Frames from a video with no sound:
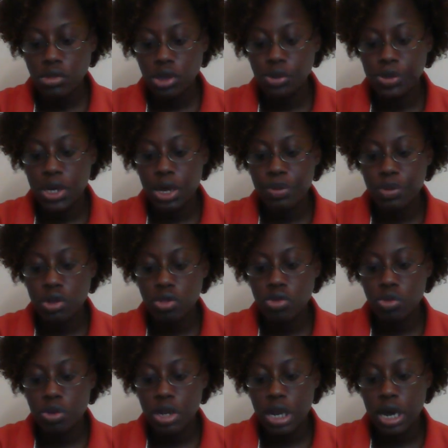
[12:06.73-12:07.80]
But I've been
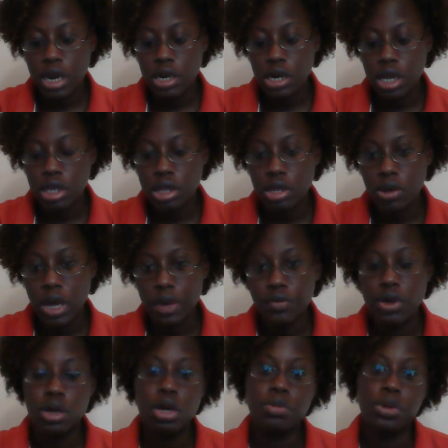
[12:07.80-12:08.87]
through a lot, and I still
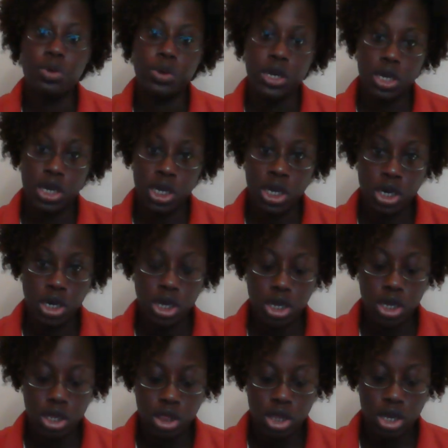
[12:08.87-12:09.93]
haven't come up with
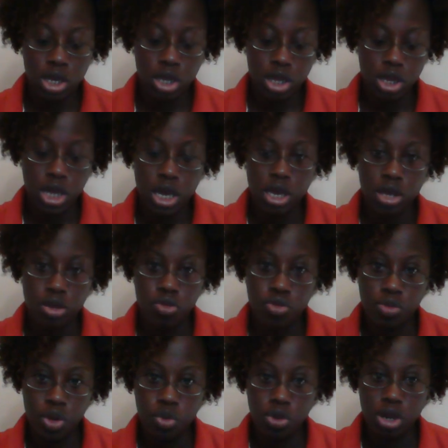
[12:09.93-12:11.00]
anything that gives
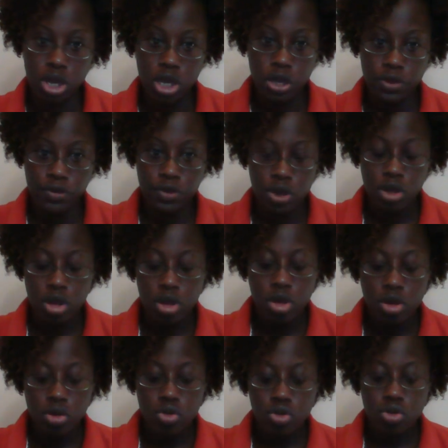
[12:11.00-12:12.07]
me relief.
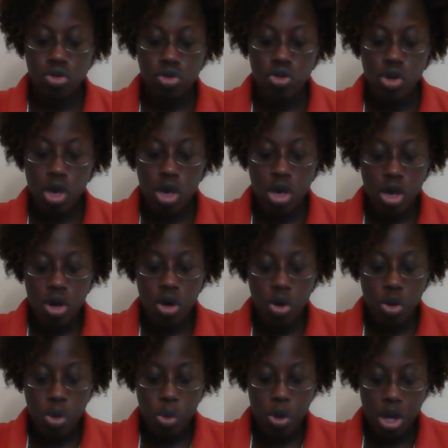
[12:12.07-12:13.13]

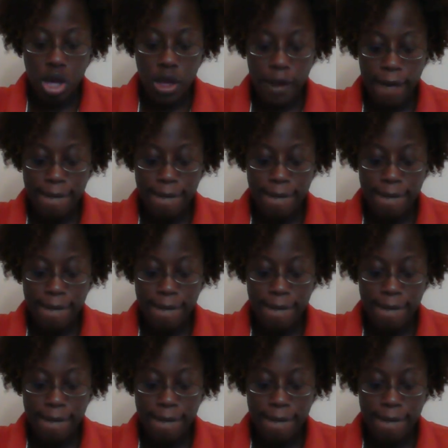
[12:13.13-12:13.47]
So